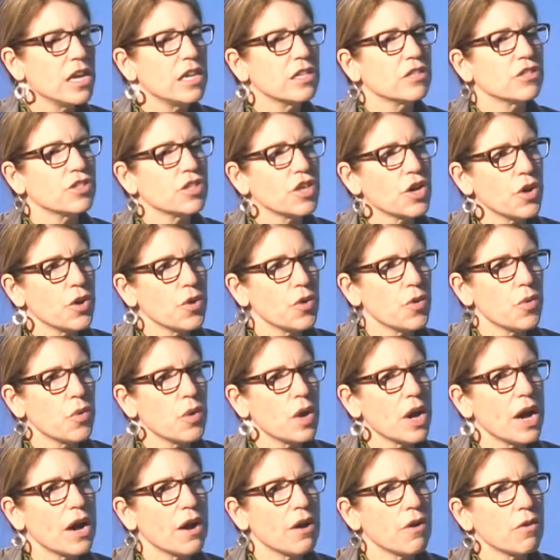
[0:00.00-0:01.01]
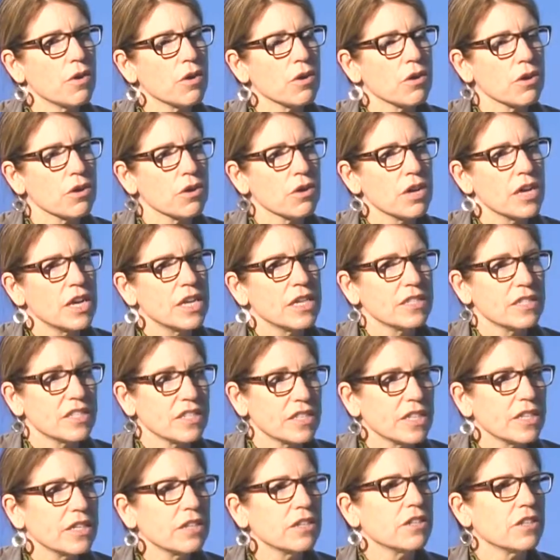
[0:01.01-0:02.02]
So our
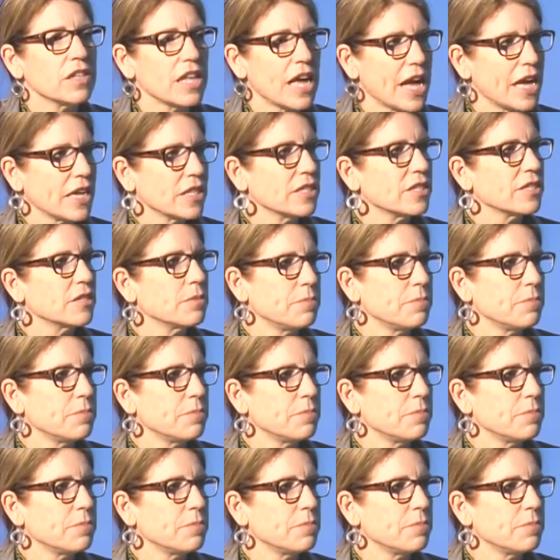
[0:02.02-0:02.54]
skill has